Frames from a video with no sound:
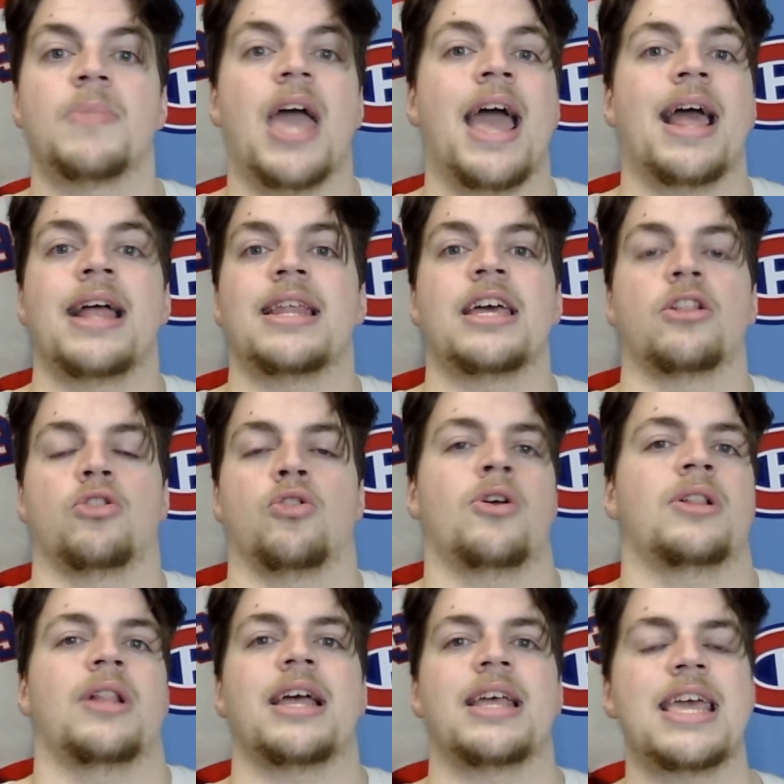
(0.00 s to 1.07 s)
and it
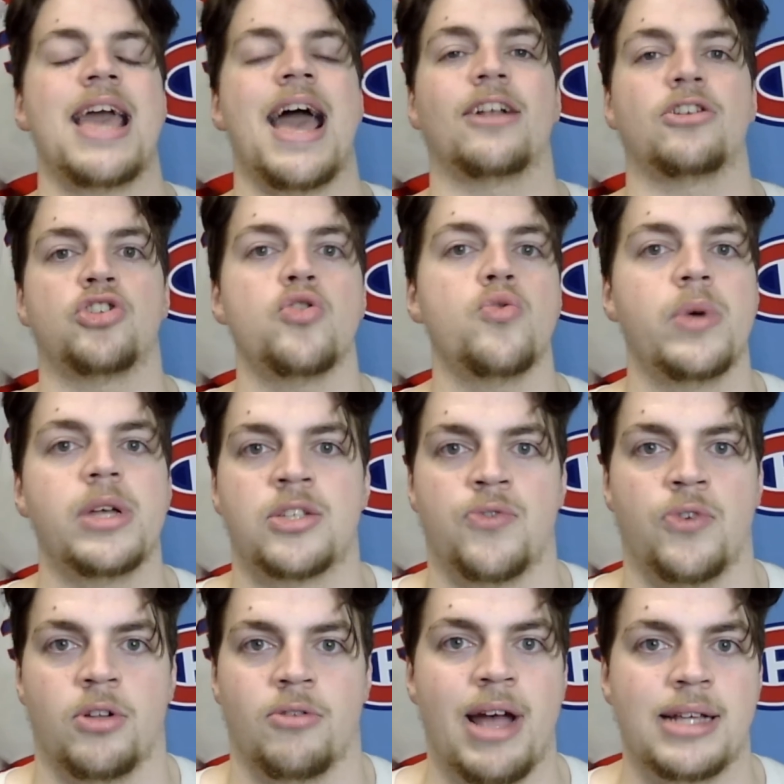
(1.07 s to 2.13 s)
looked like he had 2 weeks
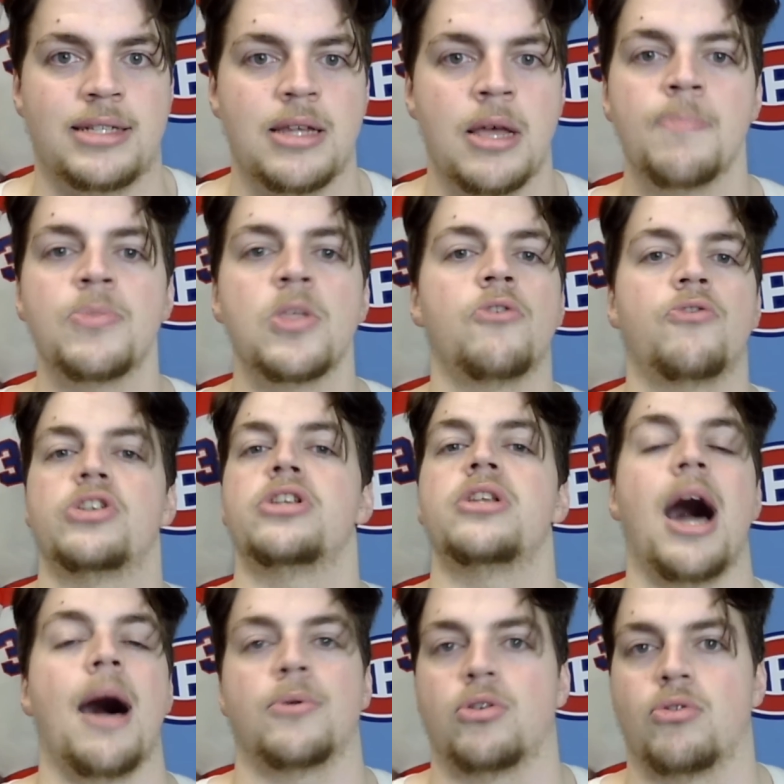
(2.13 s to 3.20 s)
full of rest.
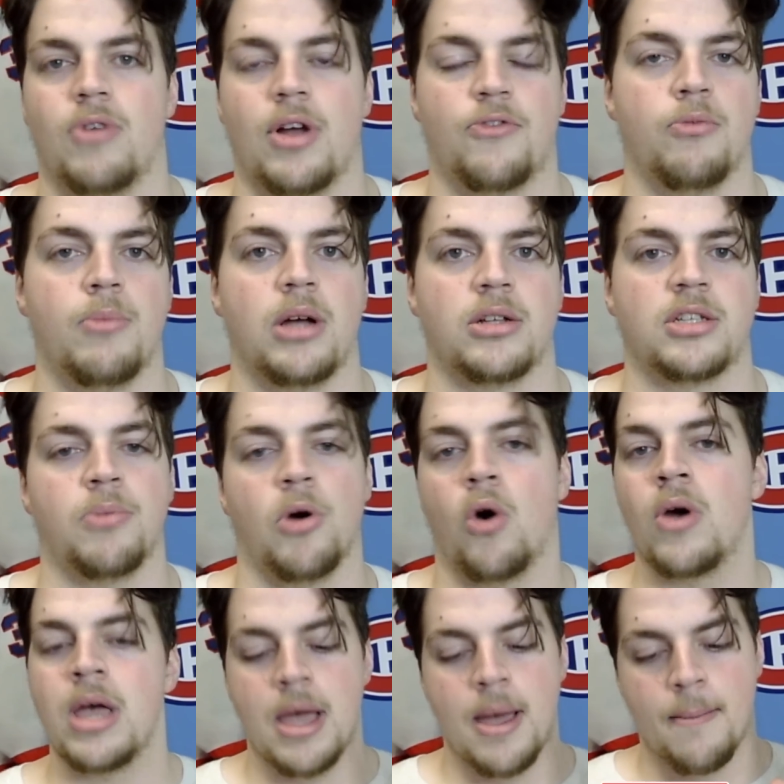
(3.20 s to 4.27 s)
Phenomenal run from
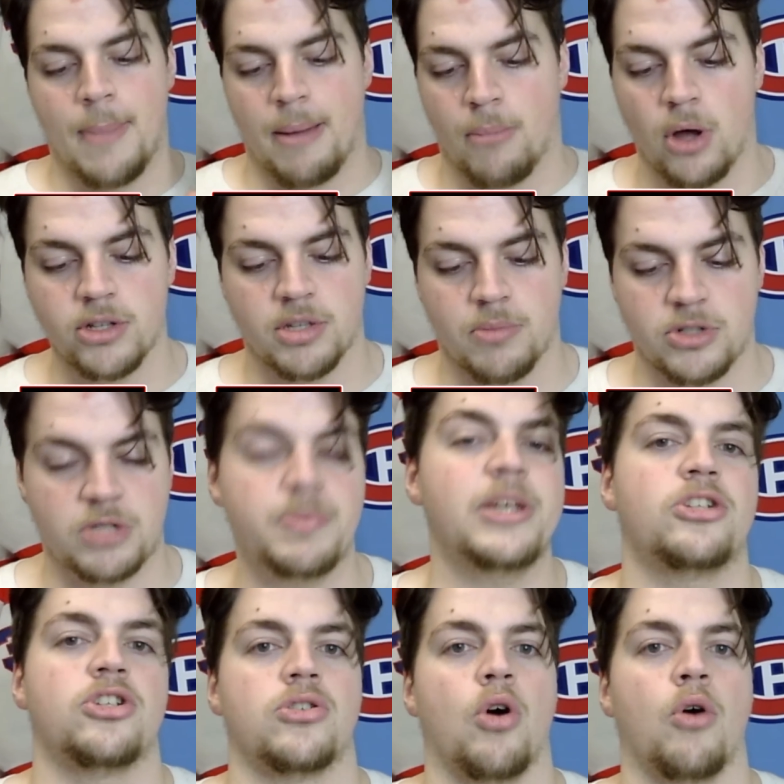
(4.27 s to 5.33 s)
Montembeault. My Montembeault
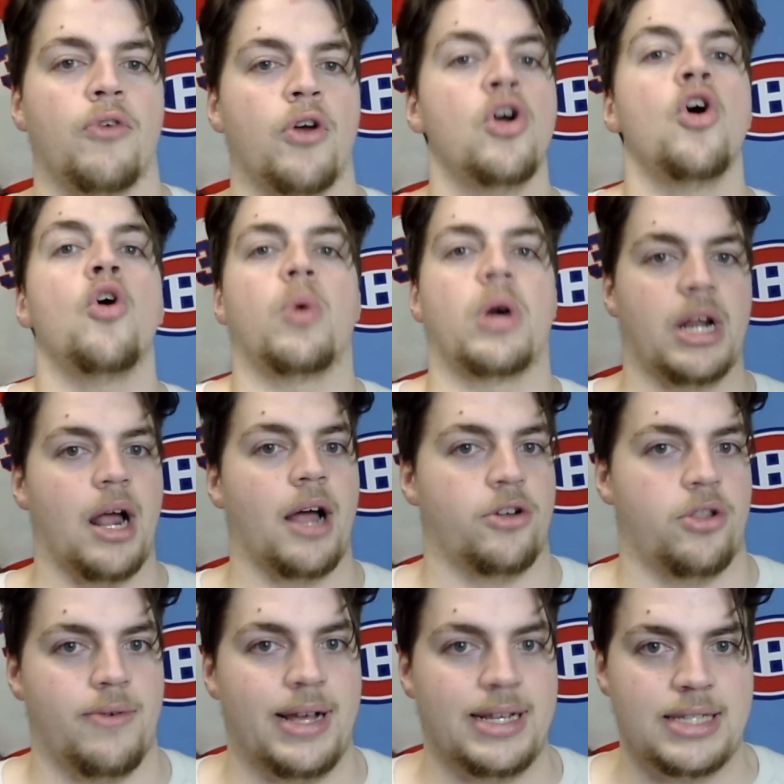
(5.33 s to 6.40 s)
speech is over. We'll get on to
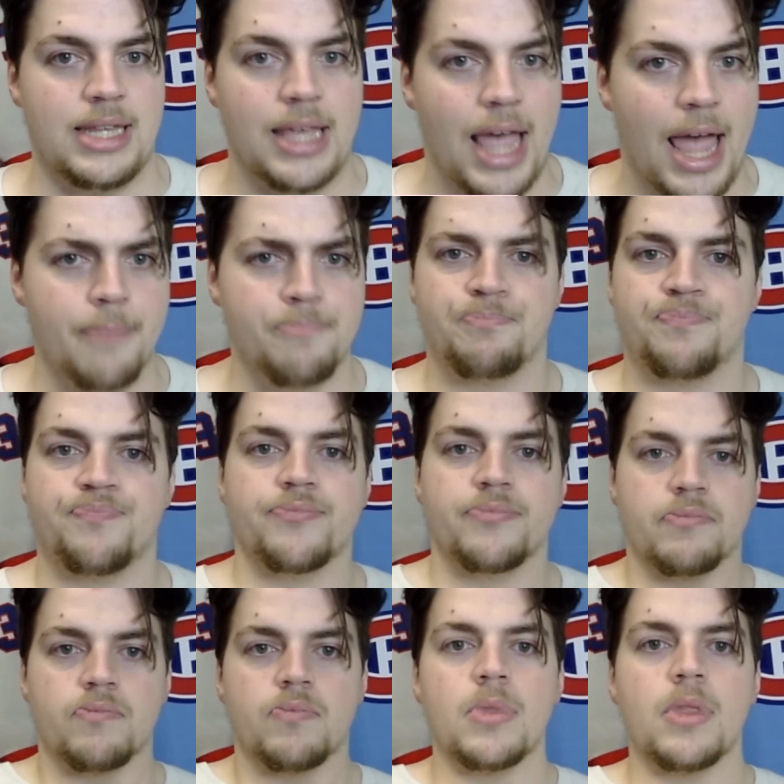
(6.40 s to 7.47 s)
the rest of the game.
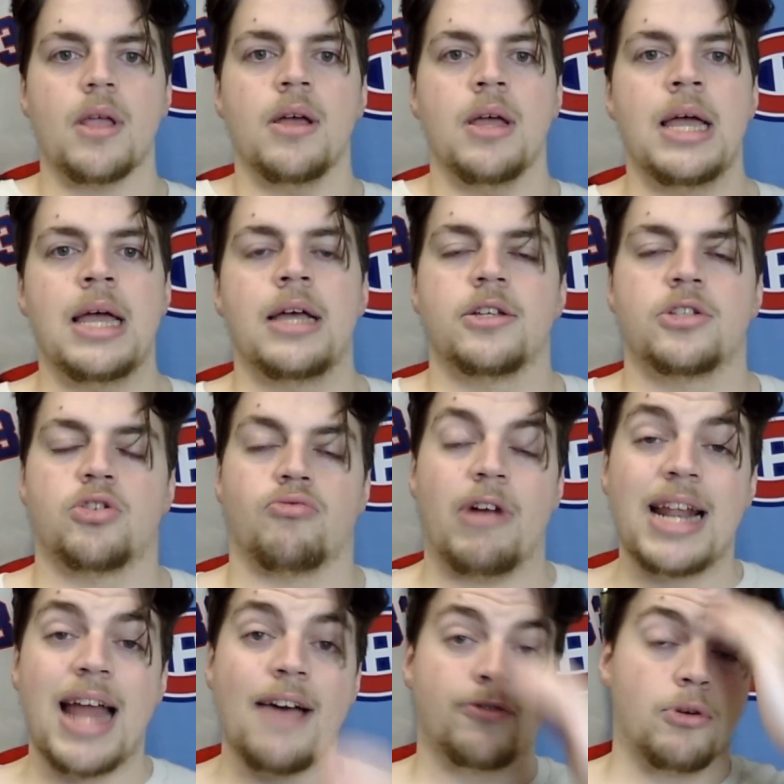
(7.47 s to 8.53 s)
So
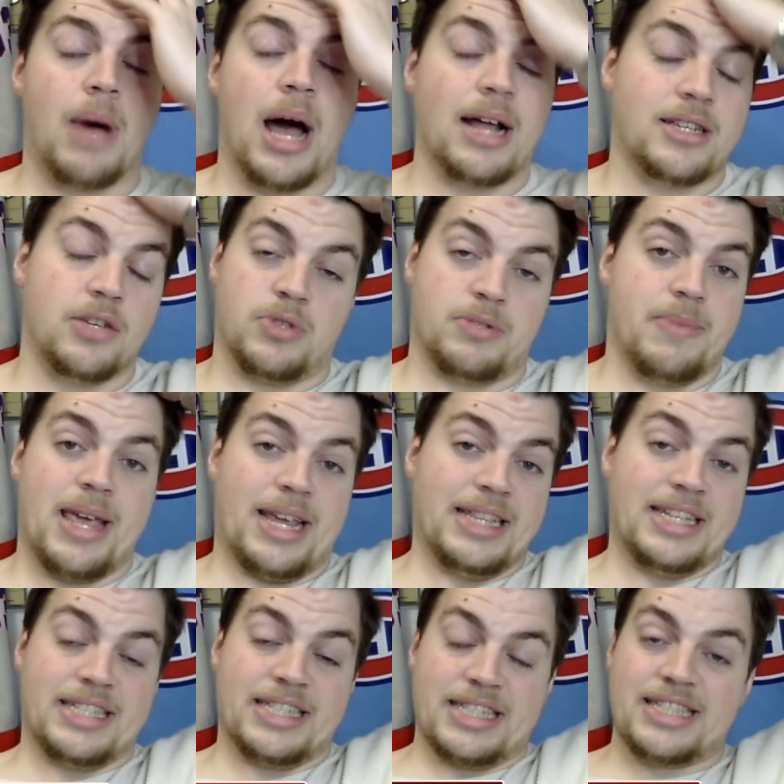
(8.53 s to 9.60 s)
right after Monty was making
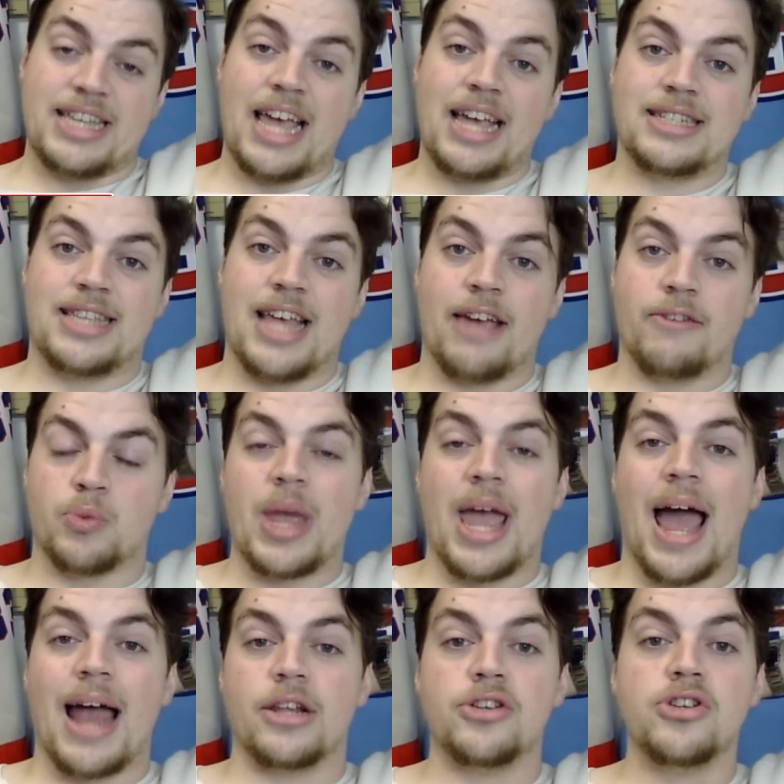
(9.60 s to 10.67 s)
these insane saves, we
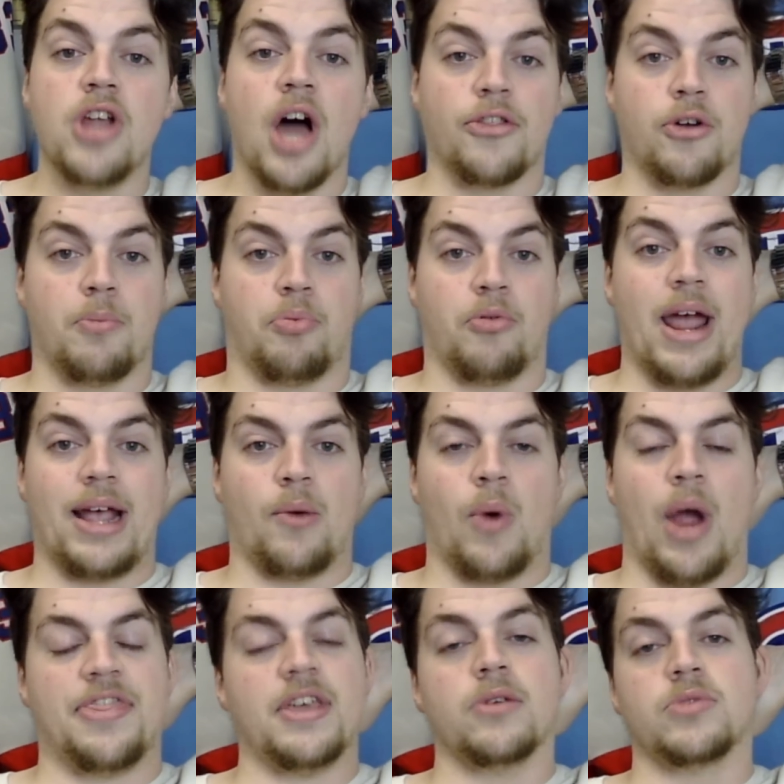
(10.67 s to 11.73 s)
had another break
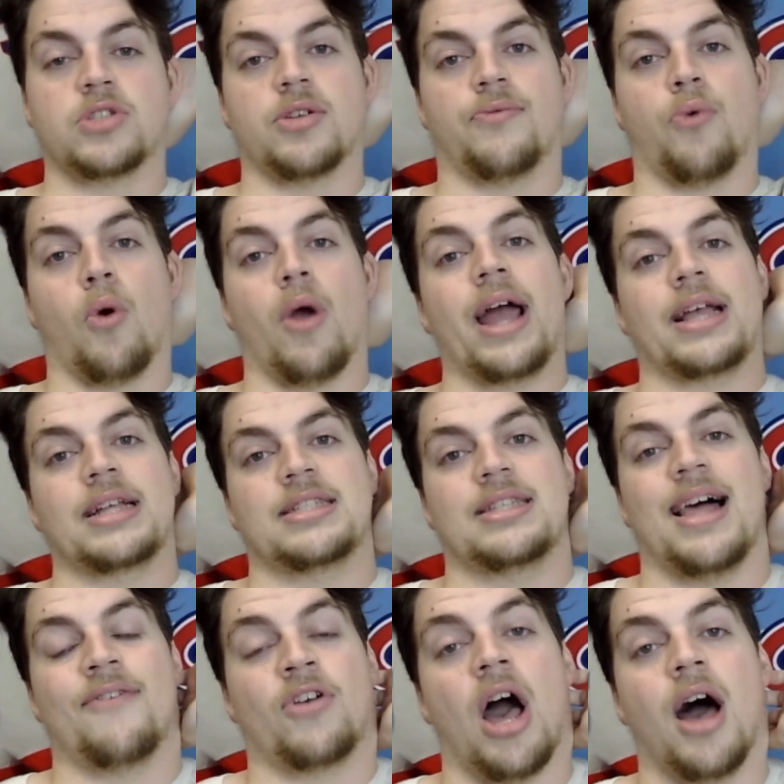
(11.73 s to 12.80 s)
where I think it was Dvorak and
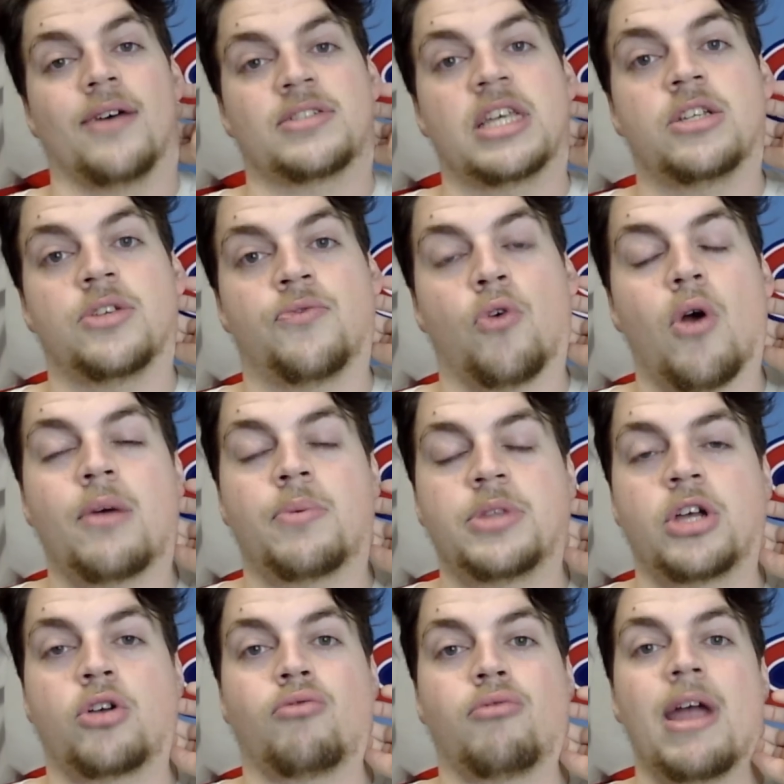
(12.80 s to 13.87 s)
Slafkovsky. Dvorak with
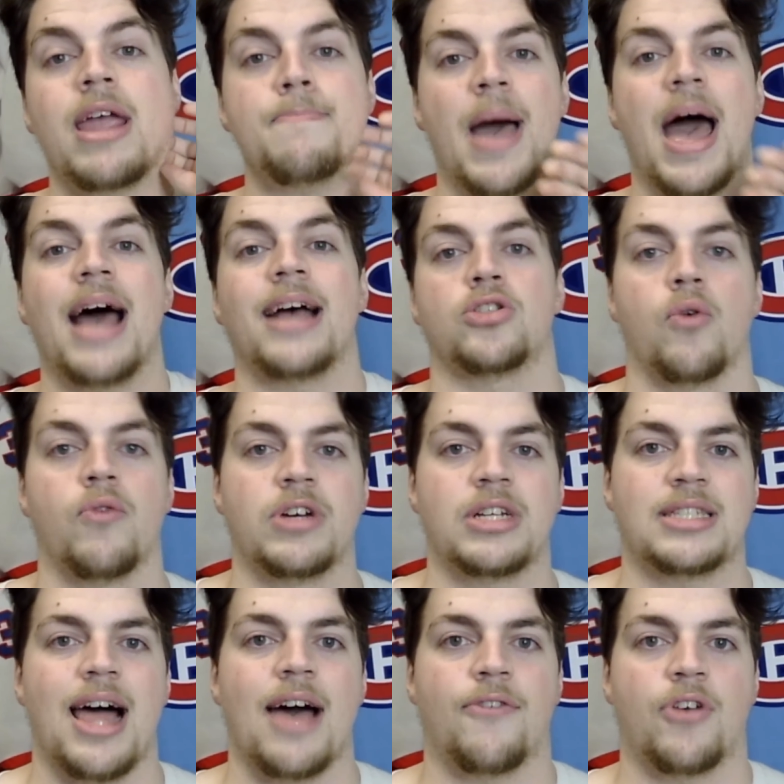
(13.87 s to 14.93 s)
a great pass over to
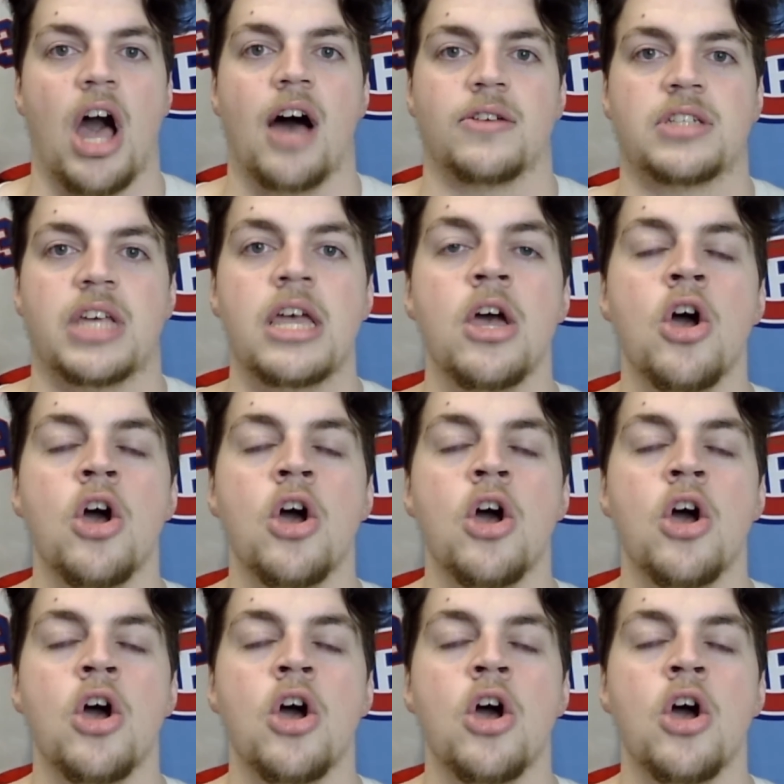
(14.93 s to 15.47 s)
Slafkovsky,